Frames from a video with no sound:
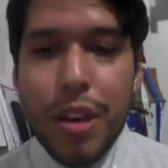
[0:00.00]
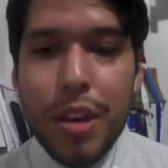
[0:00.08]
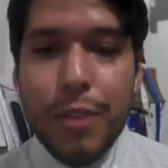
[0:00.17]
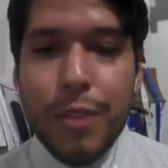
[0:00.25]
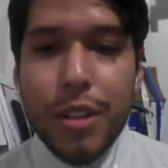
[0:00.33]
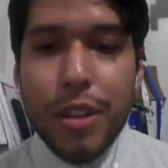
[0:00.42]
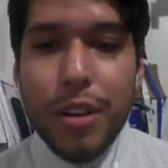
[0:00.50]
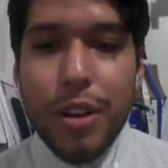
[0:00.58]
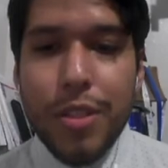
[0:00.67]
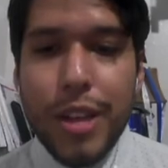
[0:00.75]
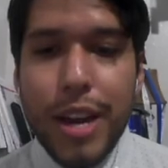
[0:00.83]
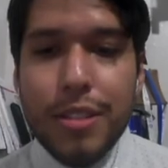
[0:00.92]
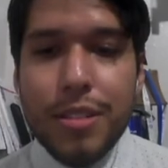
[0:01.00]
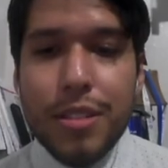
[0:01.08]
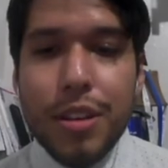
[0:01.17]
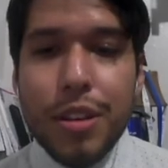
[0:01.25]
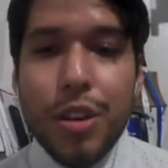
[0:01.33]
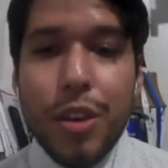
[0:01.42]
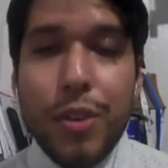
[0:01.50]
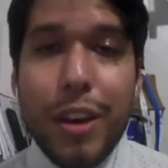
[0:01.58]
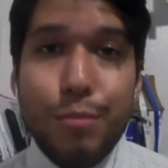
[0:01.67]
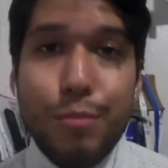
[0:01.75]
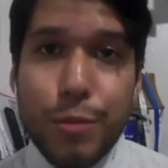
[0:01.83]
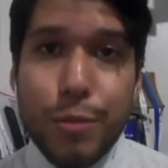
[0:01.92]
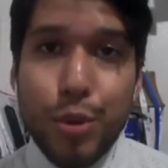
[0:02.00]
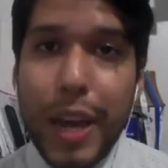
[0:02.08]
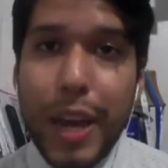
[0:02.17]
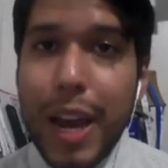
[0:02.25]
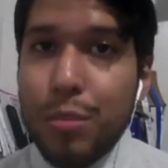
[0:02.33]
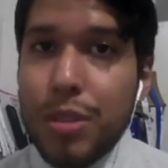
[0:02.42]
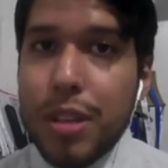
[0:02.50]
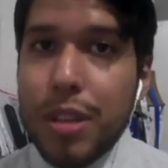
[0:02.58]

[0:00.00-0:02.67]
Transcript: If you click on that, if you have multiple cameras